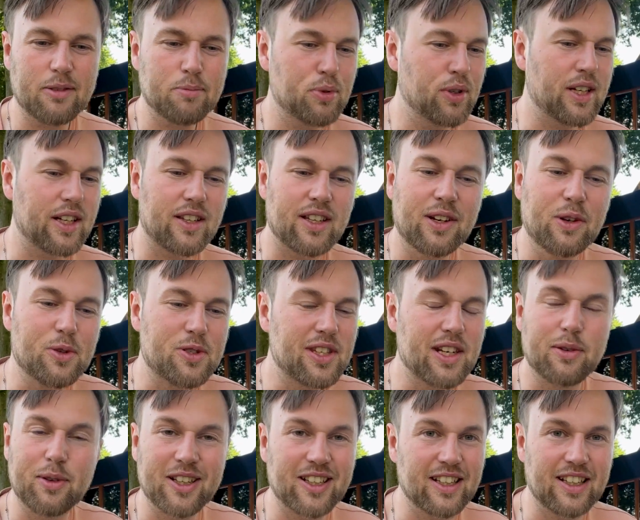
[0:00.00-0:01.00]
predicting who's going
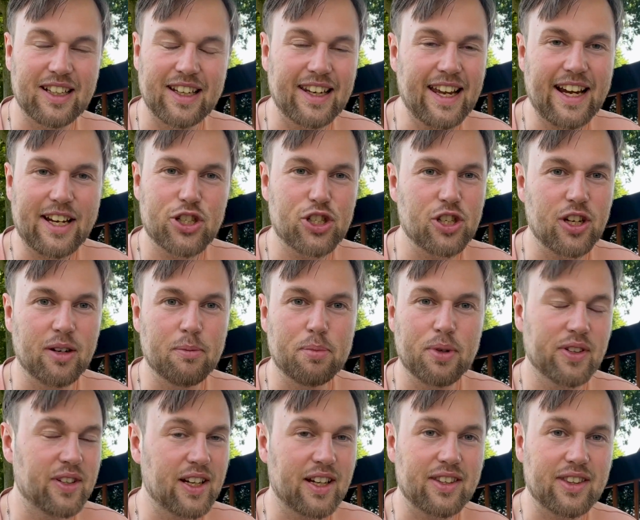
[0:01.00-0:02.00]
to win an election,
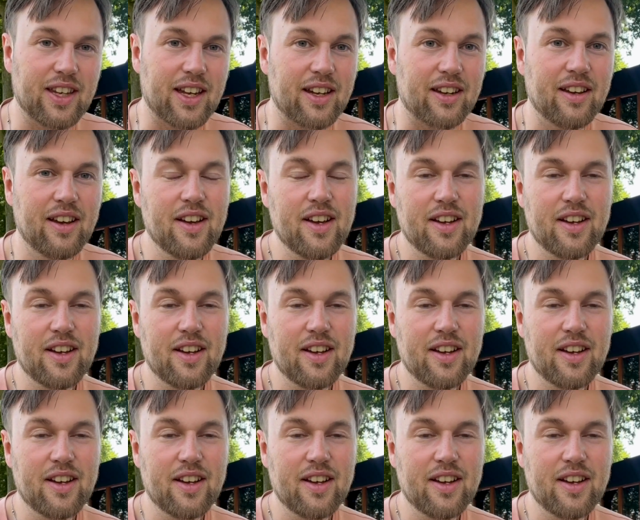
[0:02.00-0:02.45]
predicting,